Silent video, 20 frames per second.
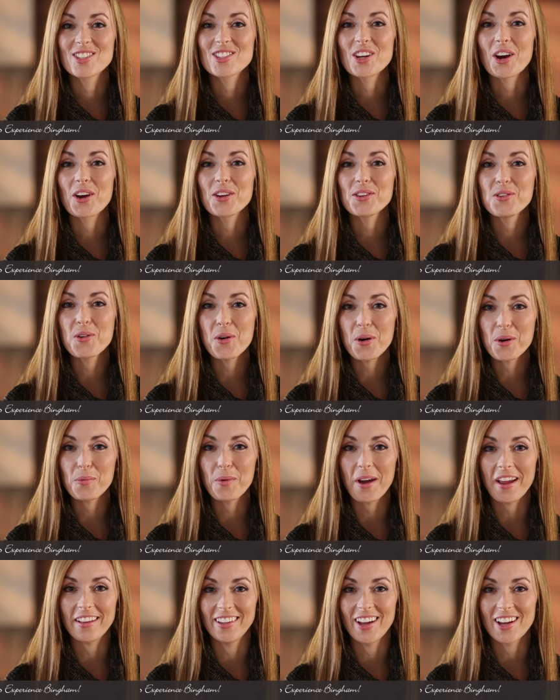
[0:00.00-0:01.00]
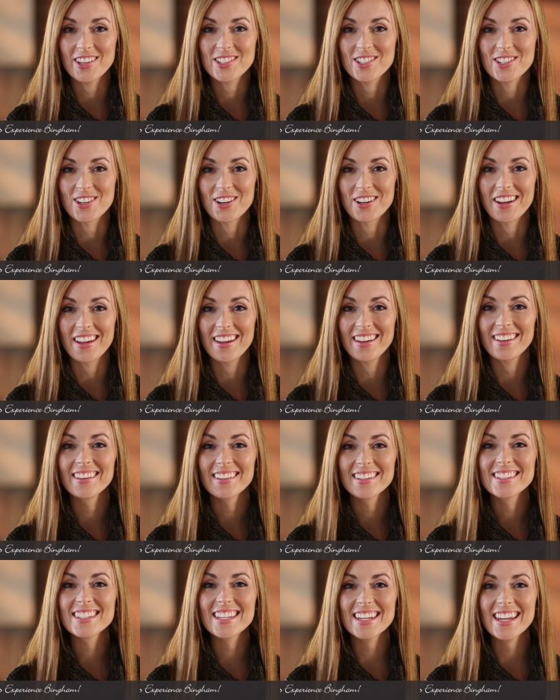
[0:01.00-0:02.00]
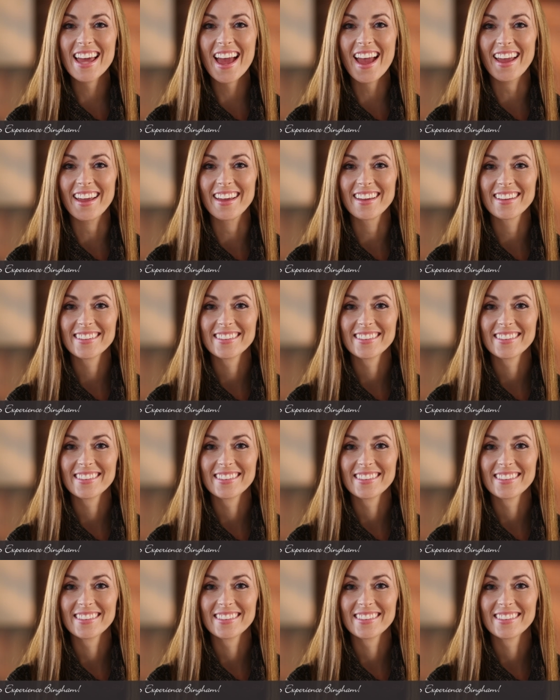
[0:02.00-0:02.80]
and start your weight loss journey today.